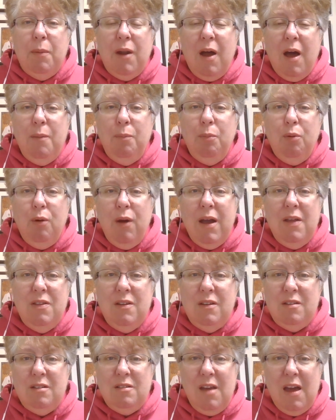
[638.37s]
But I
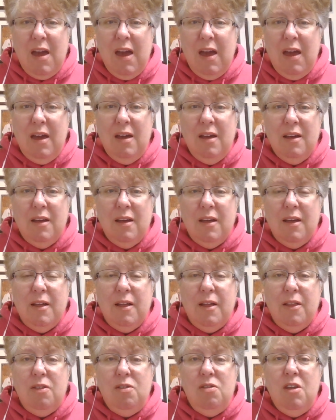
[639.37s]
pray this day
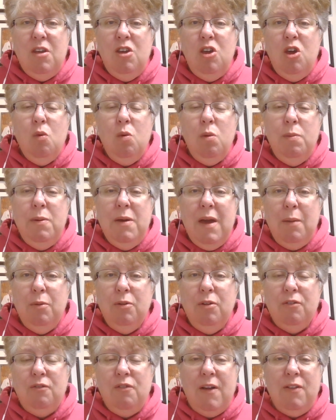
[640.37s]
that you will be
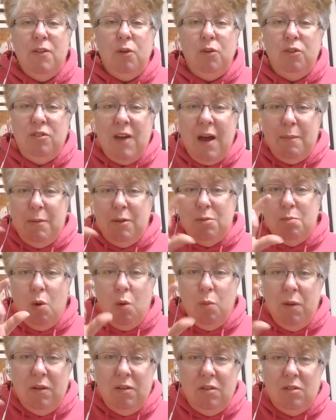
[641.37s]
able to find those Sabbath
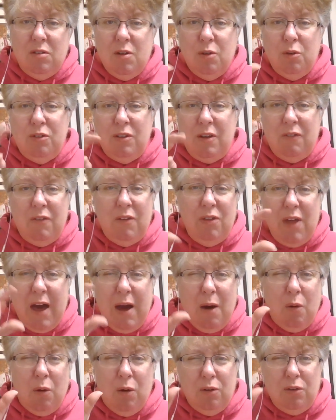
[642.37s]
moments, those seventh
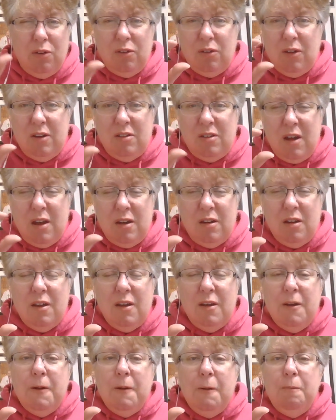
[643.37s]
hours, as I said.
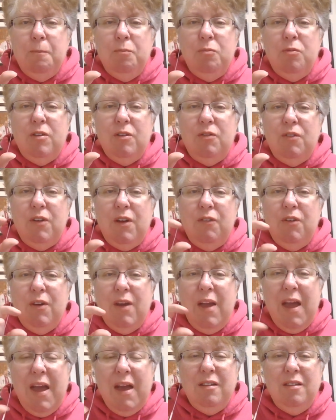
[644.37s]
If
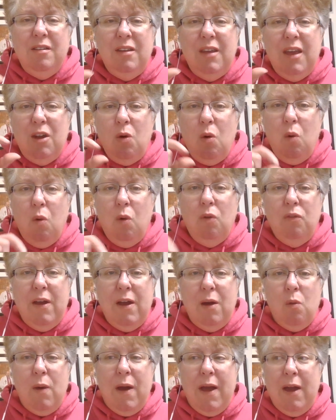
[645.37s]
you can't get a whole
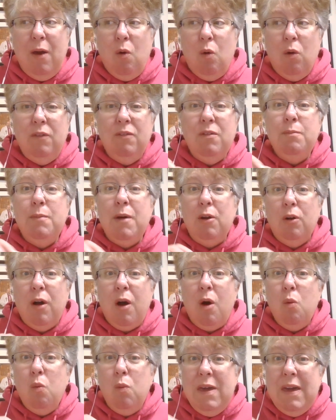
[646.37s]
day away, or even
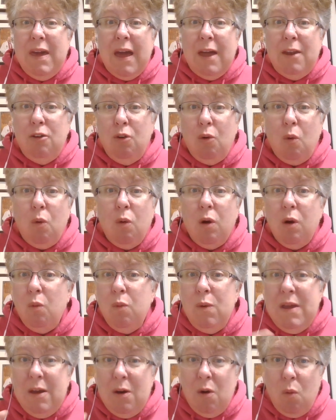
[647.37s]
better, a weekend or
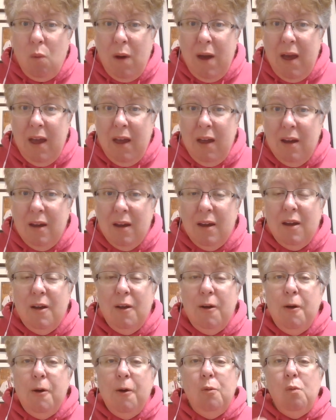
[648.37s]
a week away,
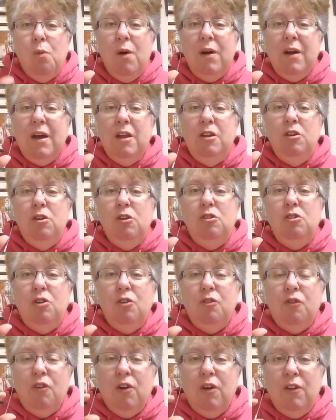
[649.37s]
what can you
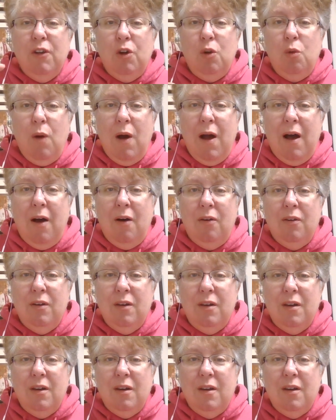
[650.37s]
do for a little while?